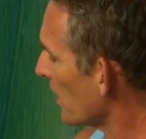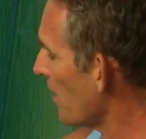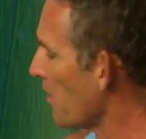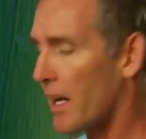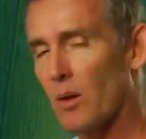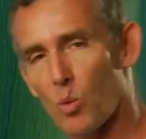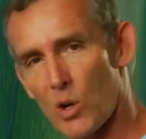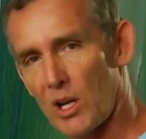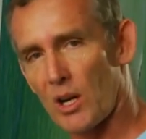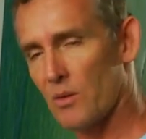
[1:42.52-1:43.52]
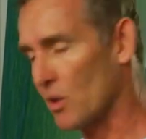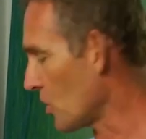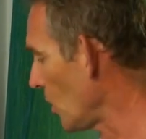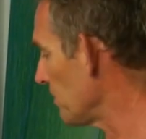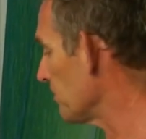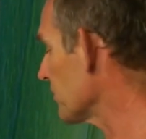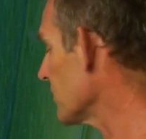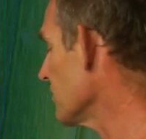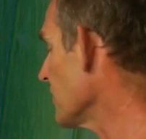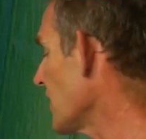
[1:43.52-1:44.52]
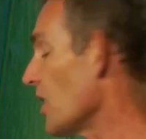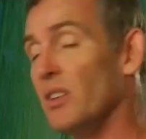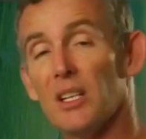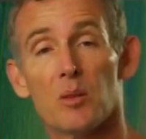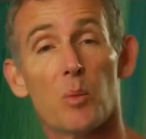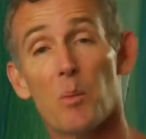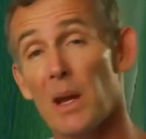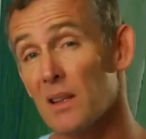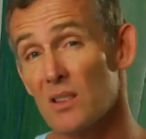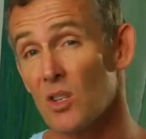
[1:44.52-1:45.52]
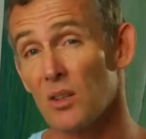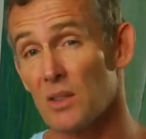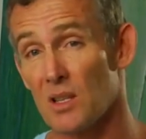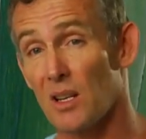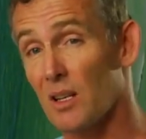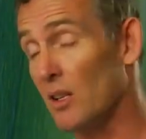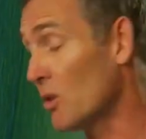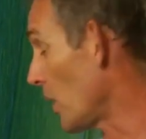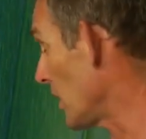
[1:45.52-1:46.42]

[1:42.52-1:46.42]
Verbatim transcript: to come back and work over the top. I don't need to prepare the surface, I don't need to